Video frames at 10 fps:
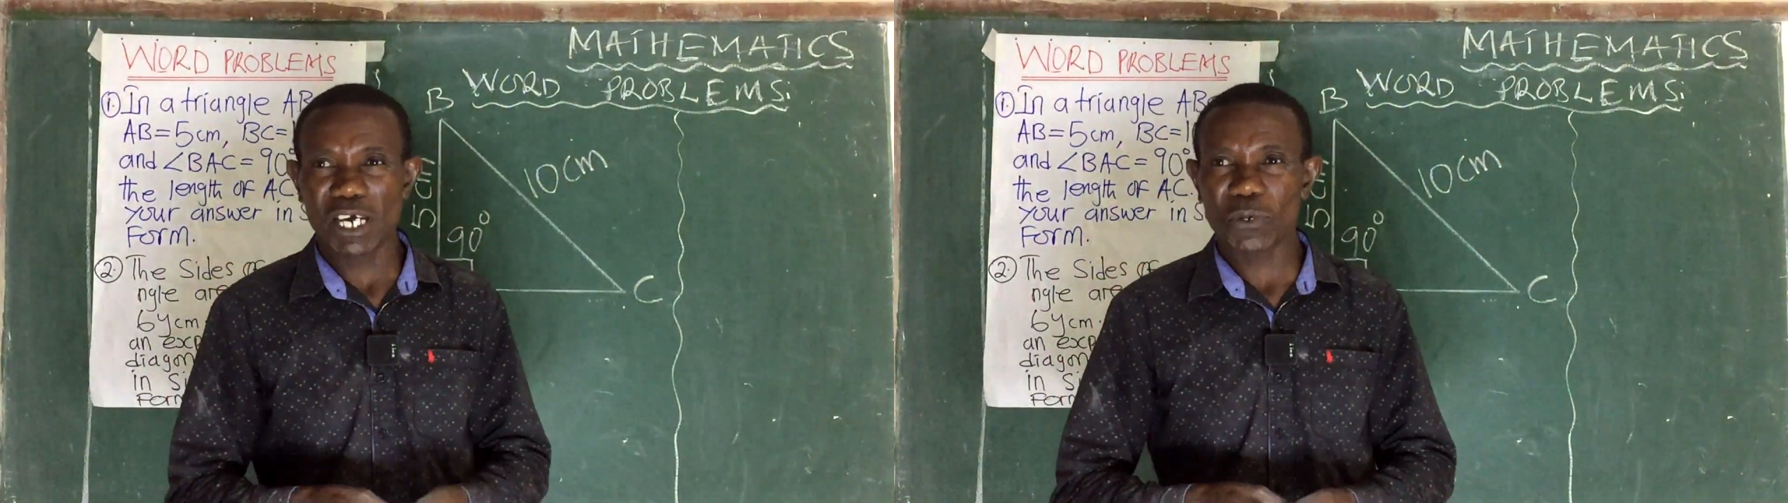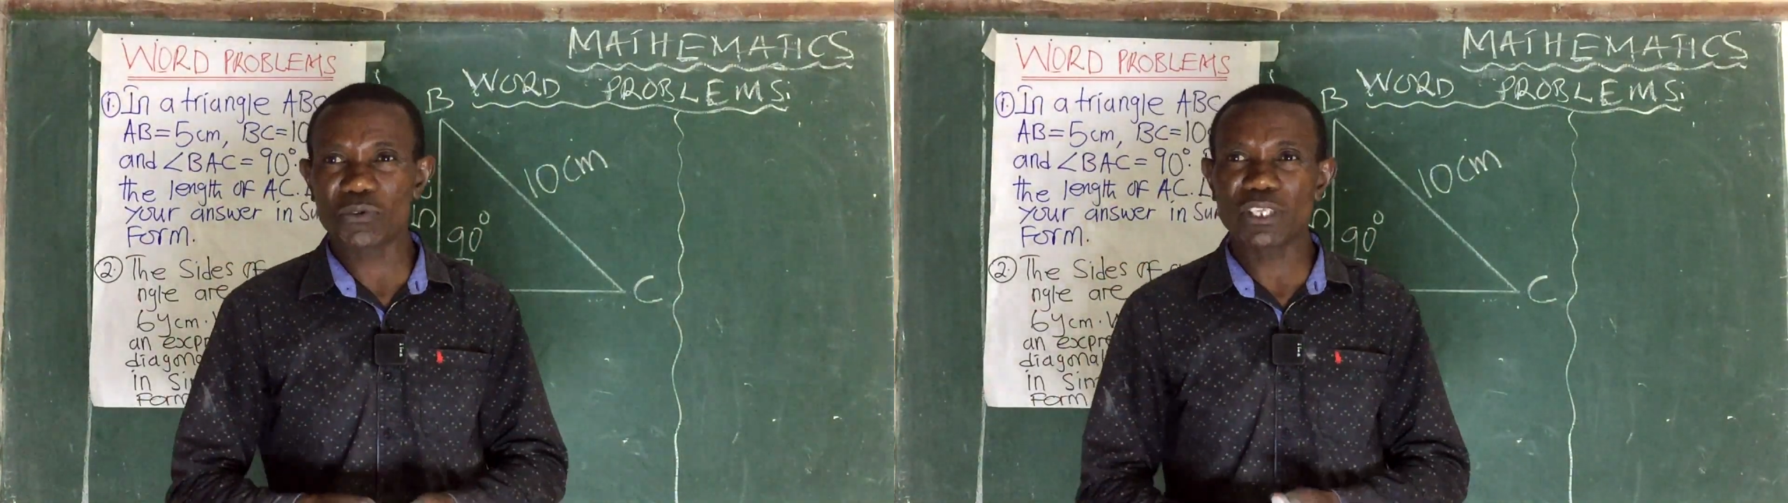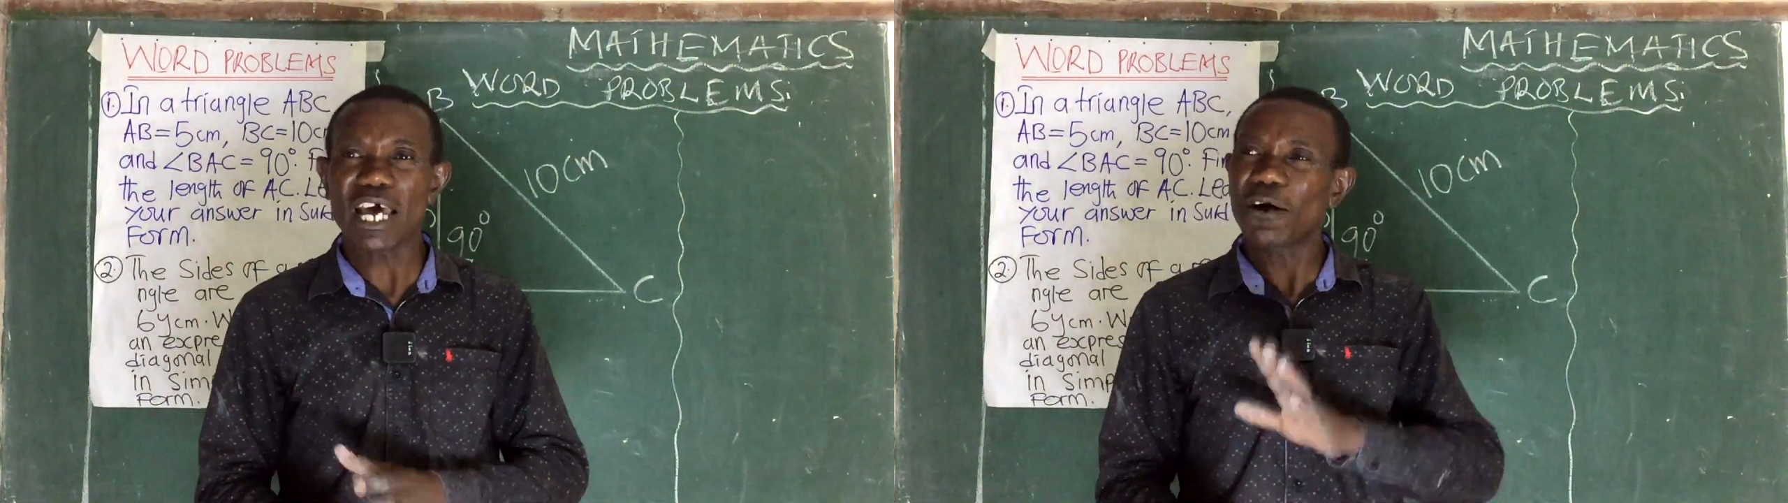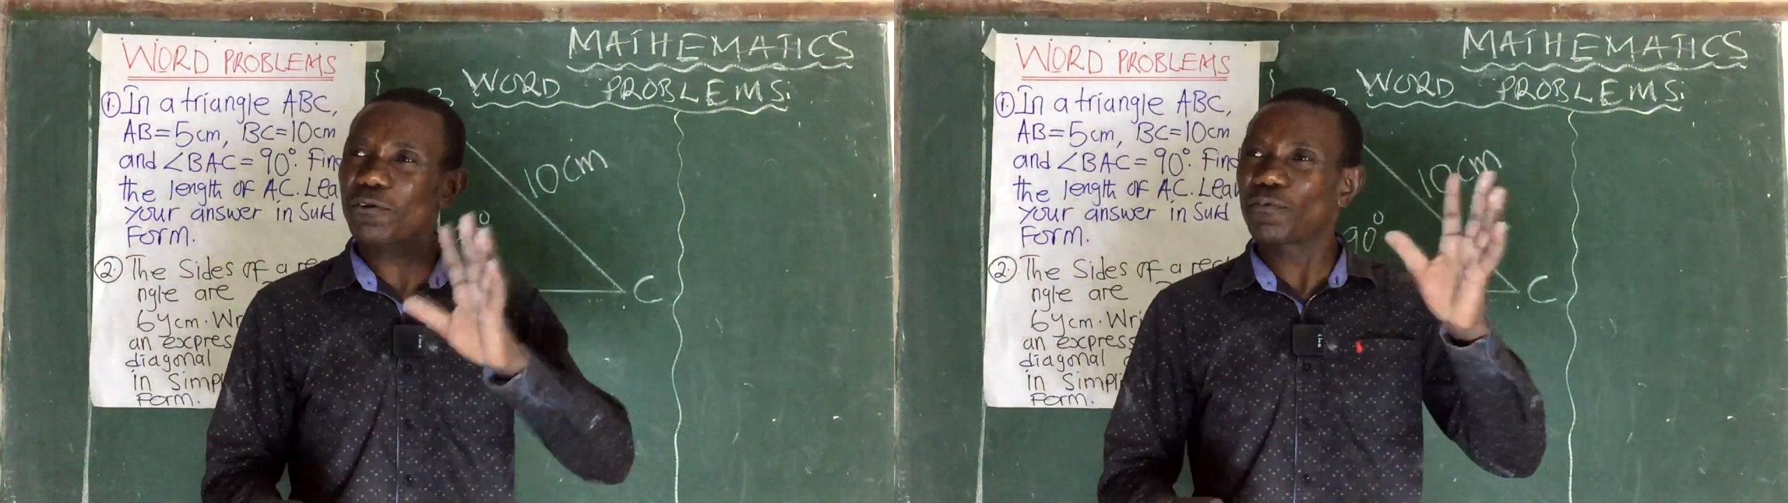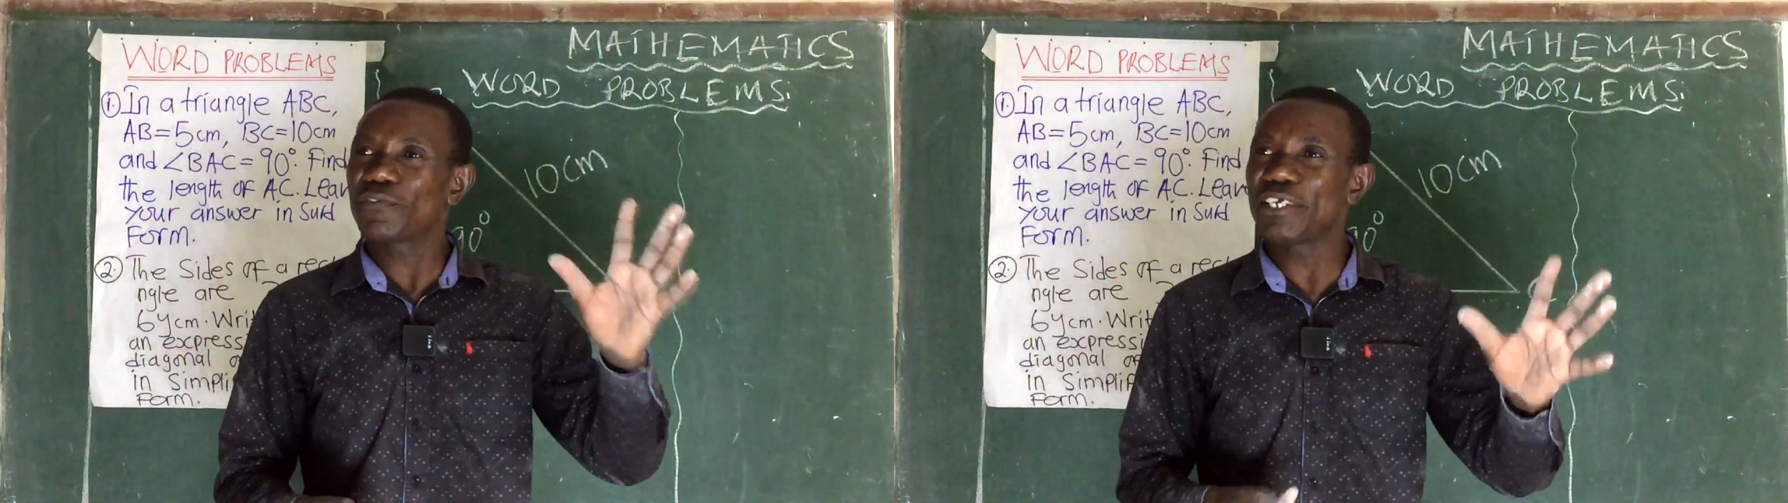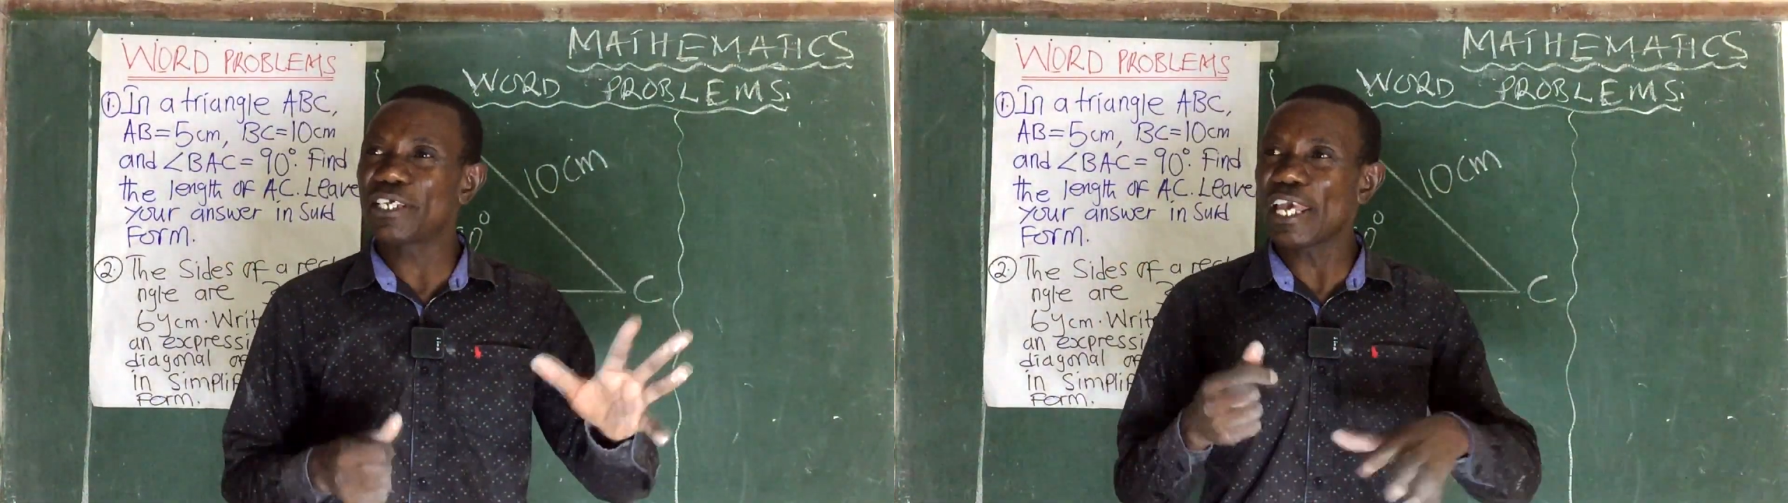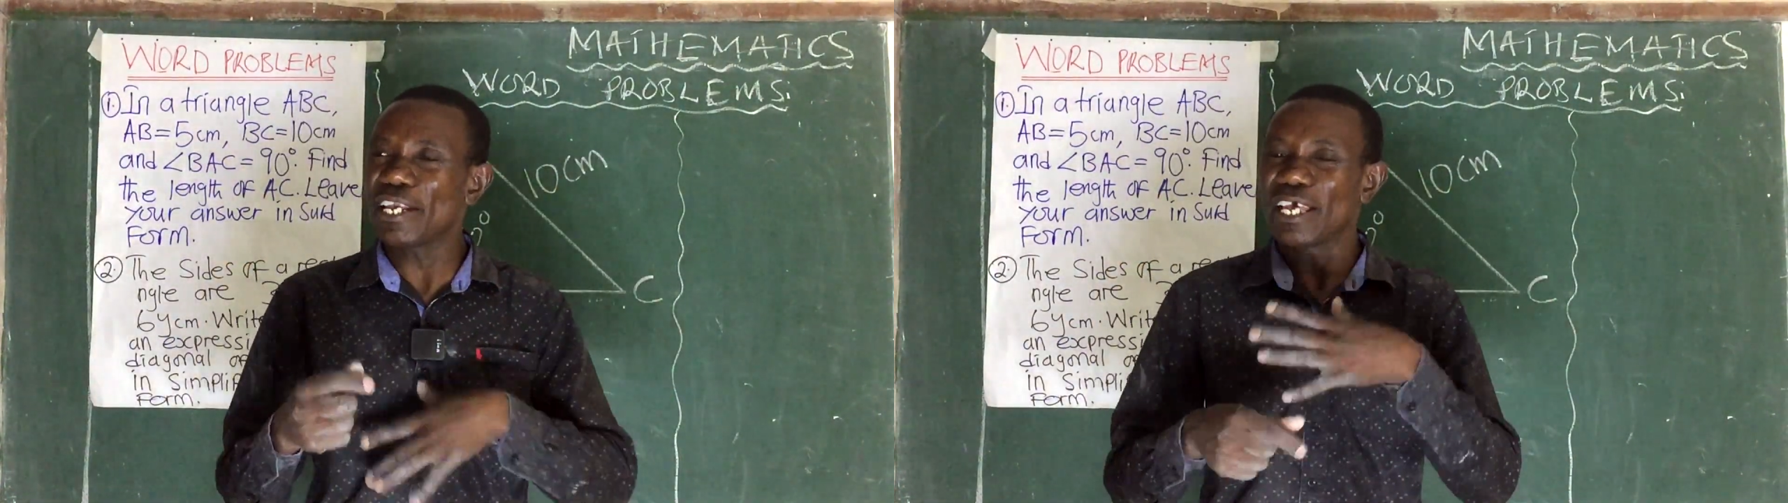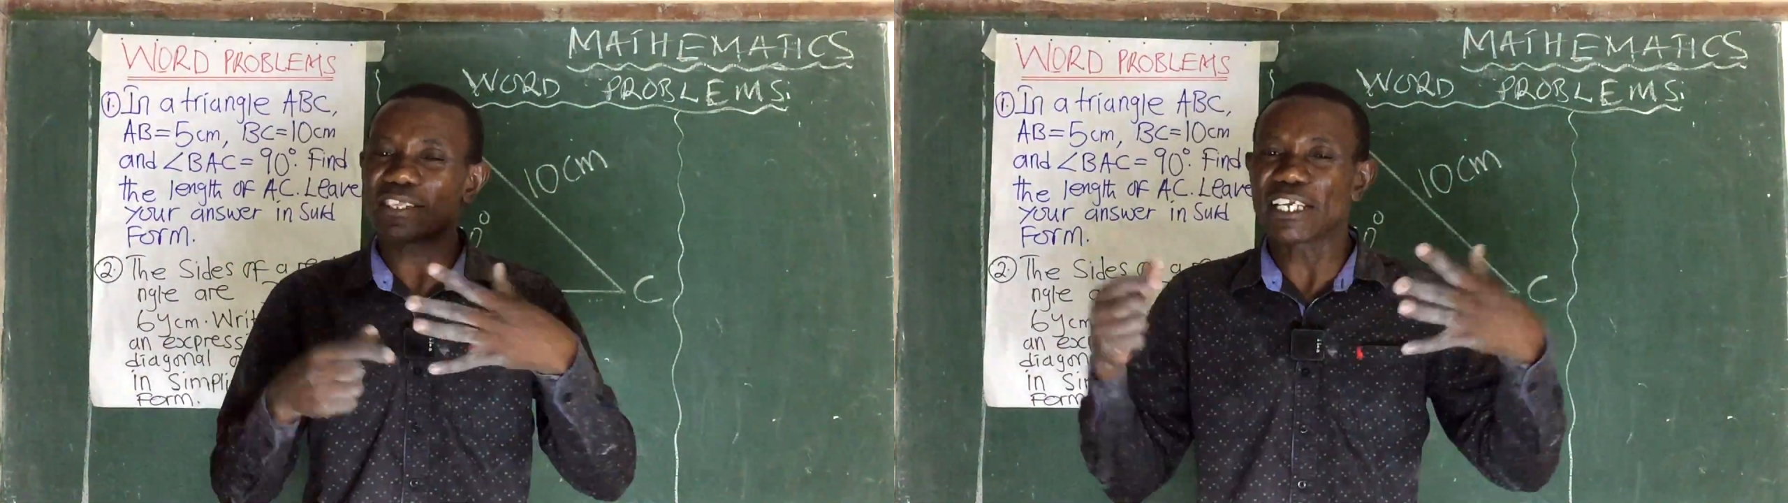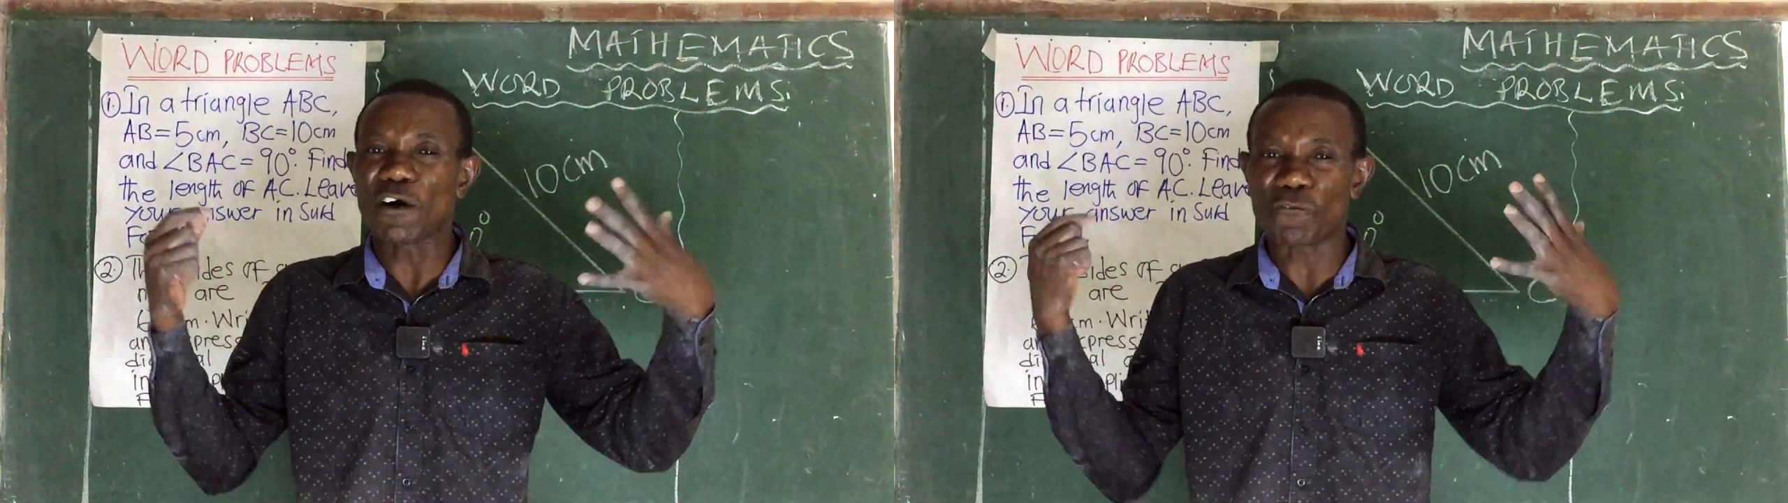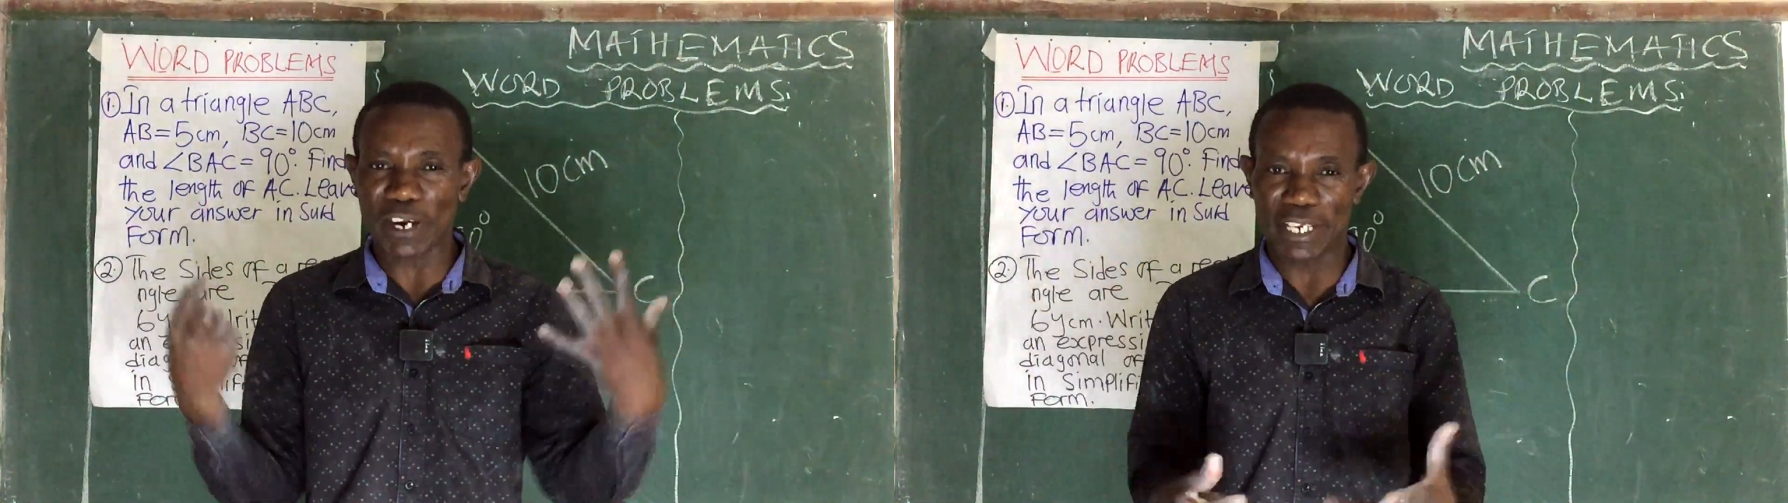to say out of the areas that
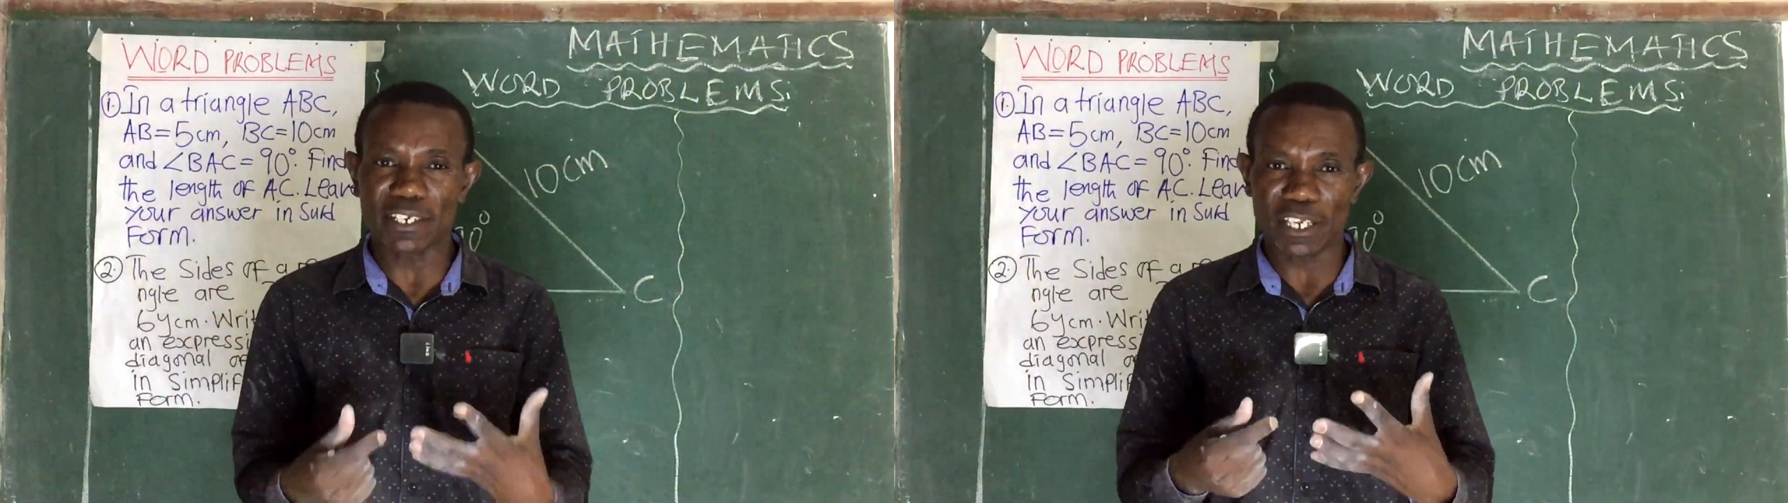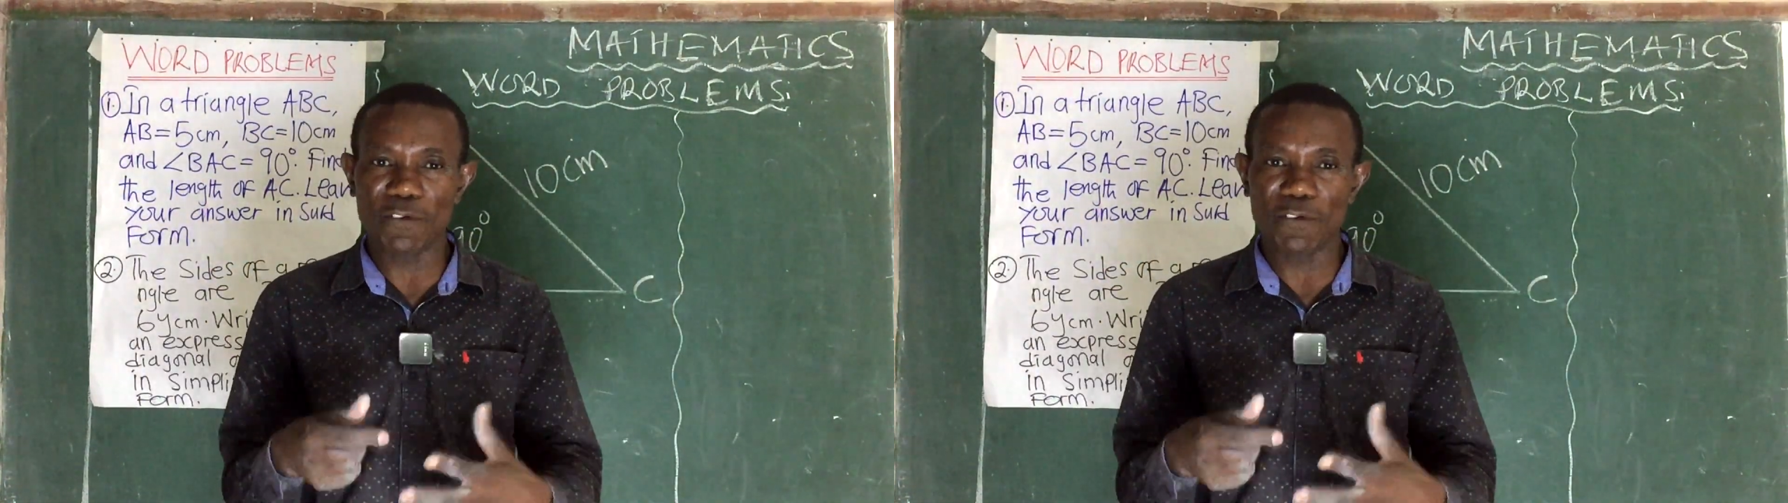I've read,